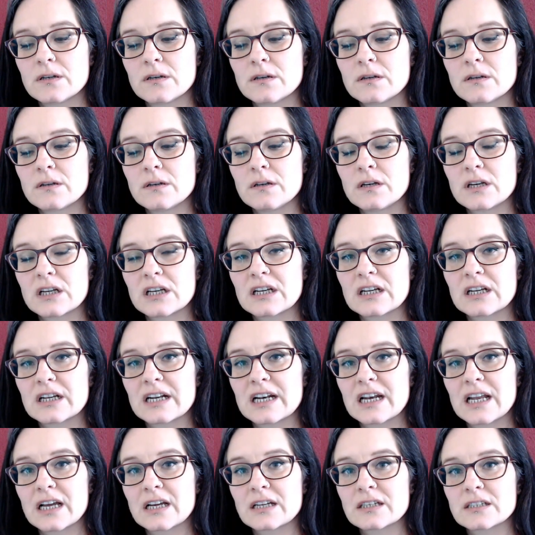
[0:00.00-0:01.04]

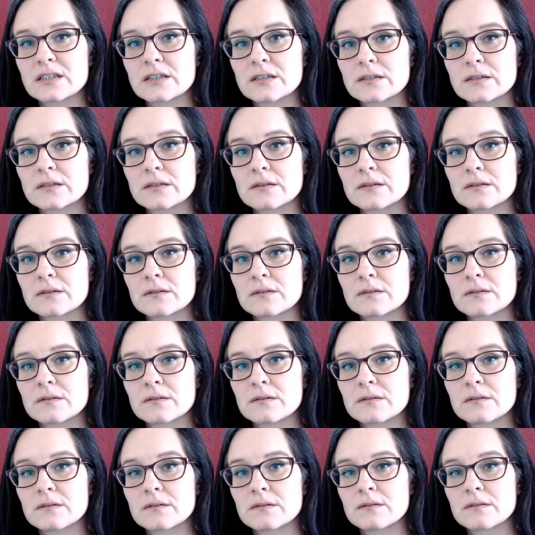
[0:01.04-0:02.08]
neglected,
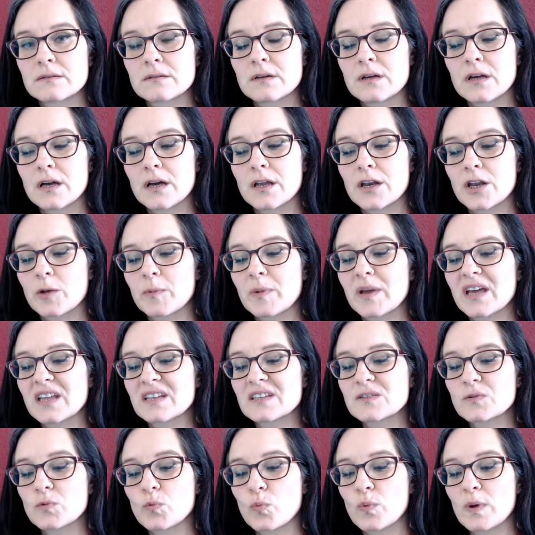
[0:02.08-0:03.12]
and I began to
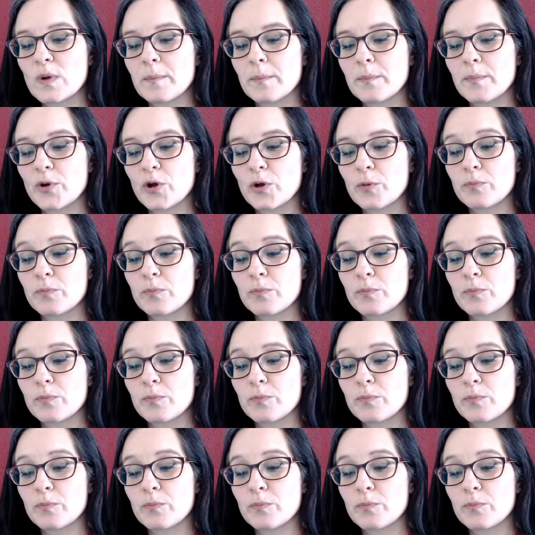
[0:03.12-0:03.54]
whimper